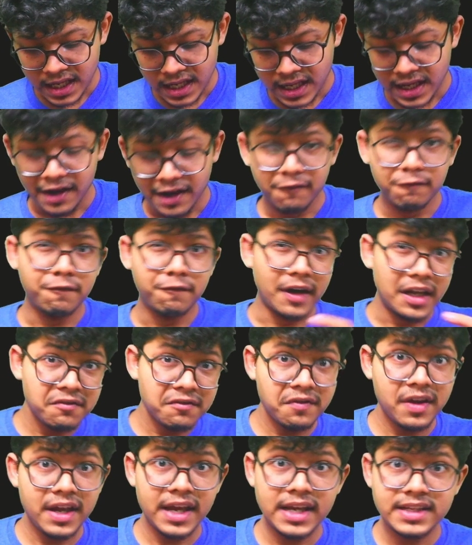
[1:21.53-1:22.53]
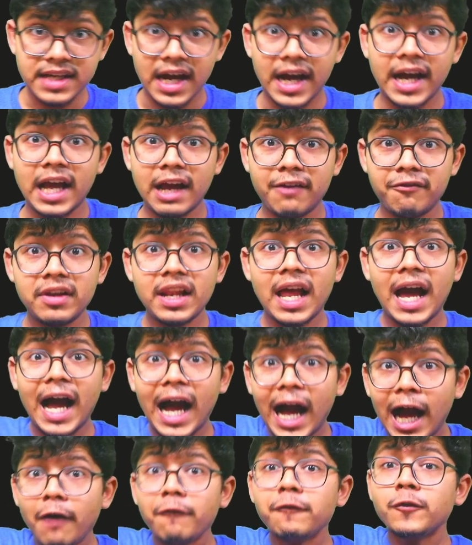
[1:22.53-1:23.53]
one way is I will
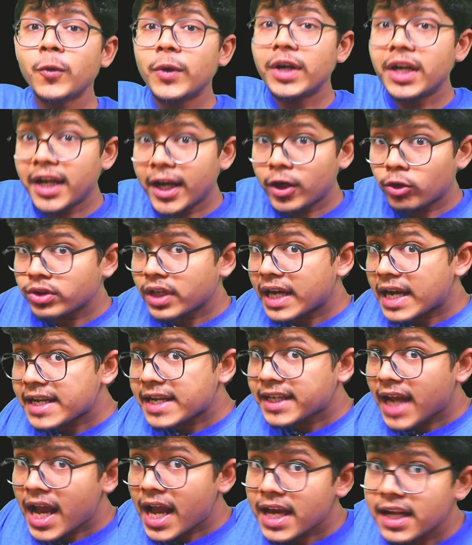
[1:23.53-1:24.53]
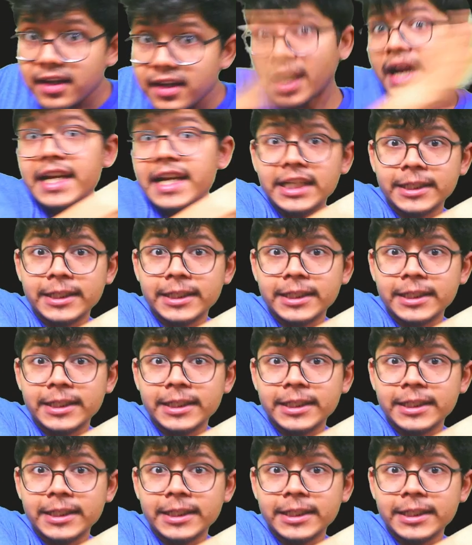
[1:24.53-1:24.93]
have to iterate on the entire right